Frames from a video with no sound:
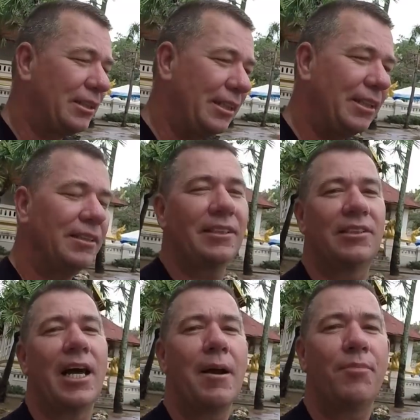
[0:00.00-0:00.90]
He does the
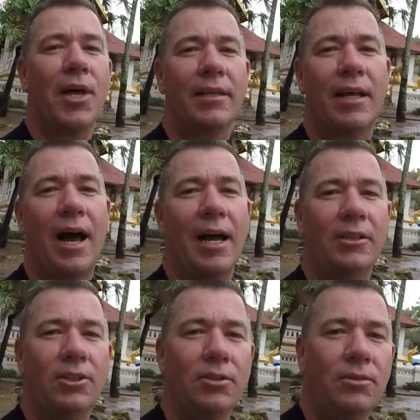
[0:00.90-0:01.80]
same thing that I
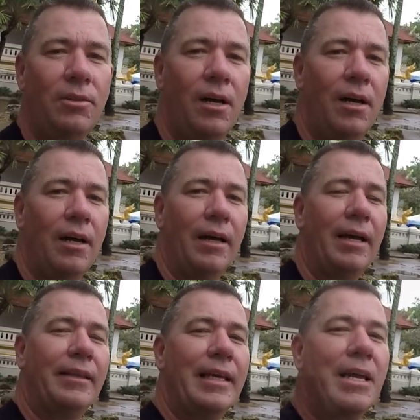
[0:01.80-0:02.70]
do at the